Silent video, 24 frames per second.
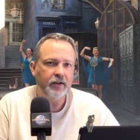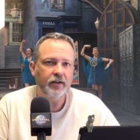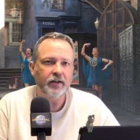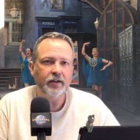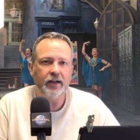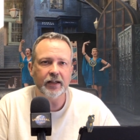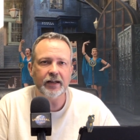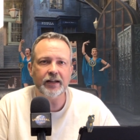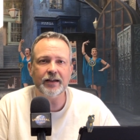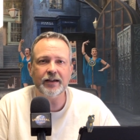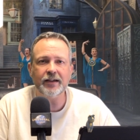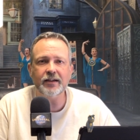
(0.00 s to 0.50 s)

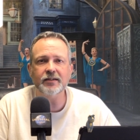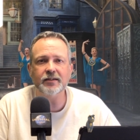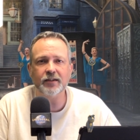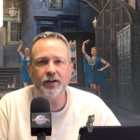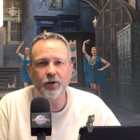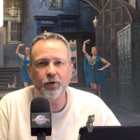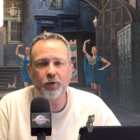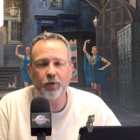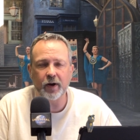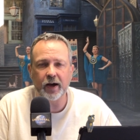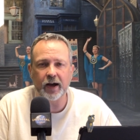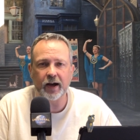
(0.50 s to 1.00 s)
It is
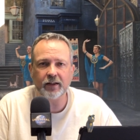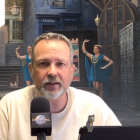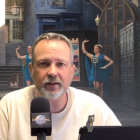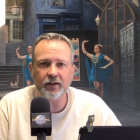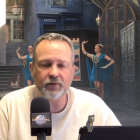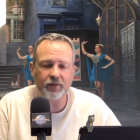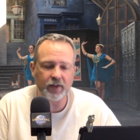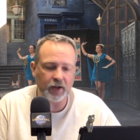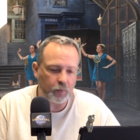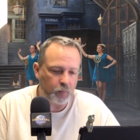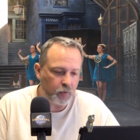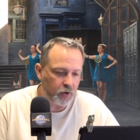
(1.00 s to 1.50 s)

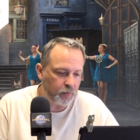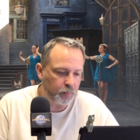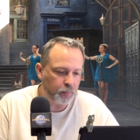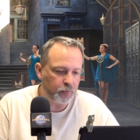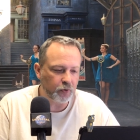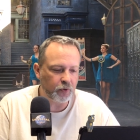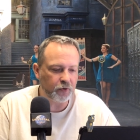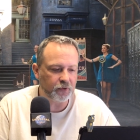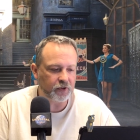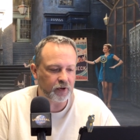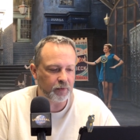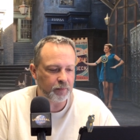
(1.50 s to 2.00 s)
interactive. They will
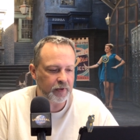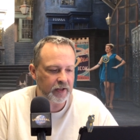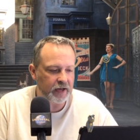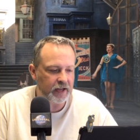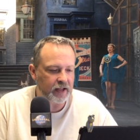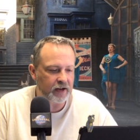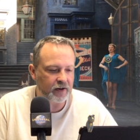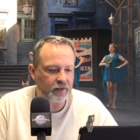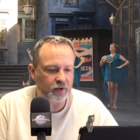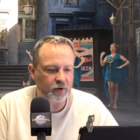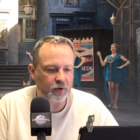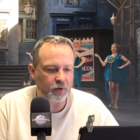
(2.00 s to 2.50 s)
pull somebody
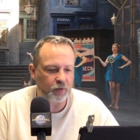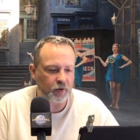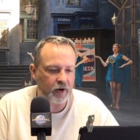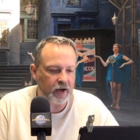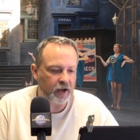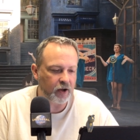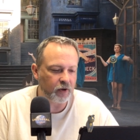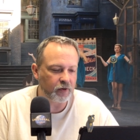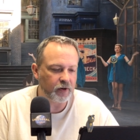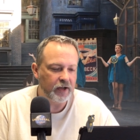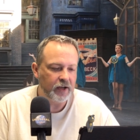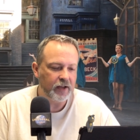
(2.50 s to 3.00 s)
out of the
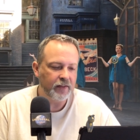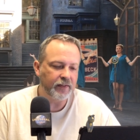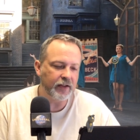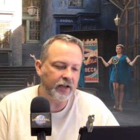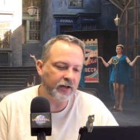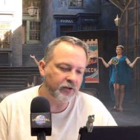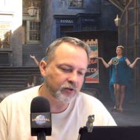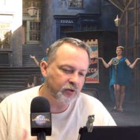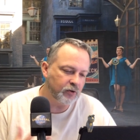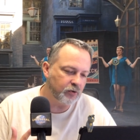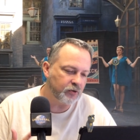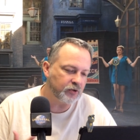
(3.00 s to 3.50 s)
crowd. They
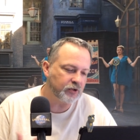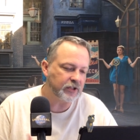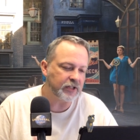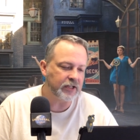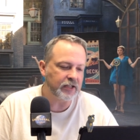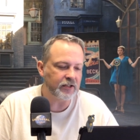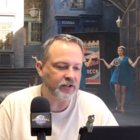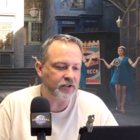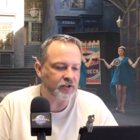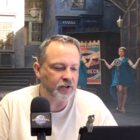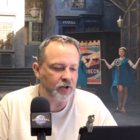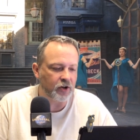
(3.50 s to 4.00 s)
do
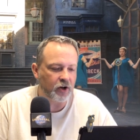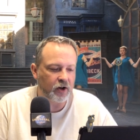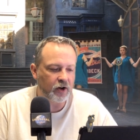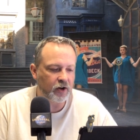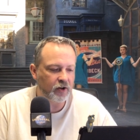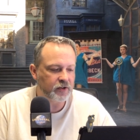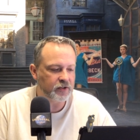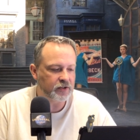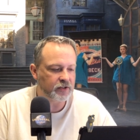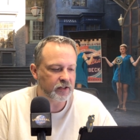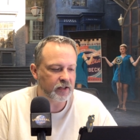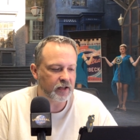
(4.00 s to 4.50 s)
sing
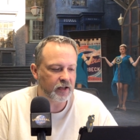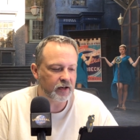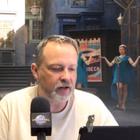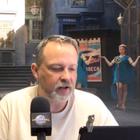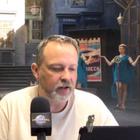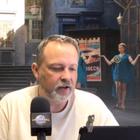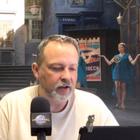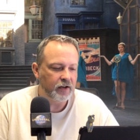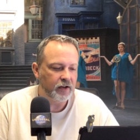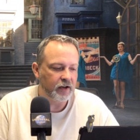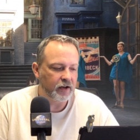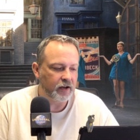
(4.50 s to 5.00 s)
songs that
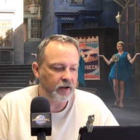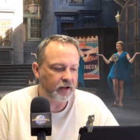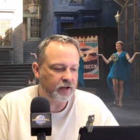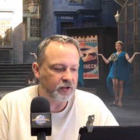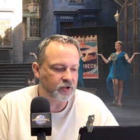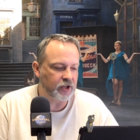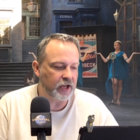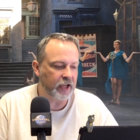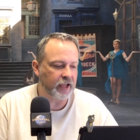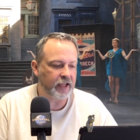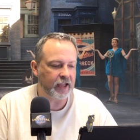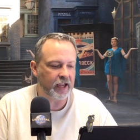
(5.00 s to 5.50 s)

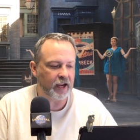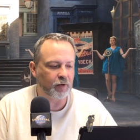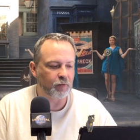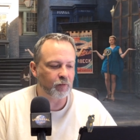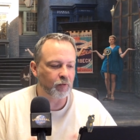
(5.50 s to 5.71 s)
J.K.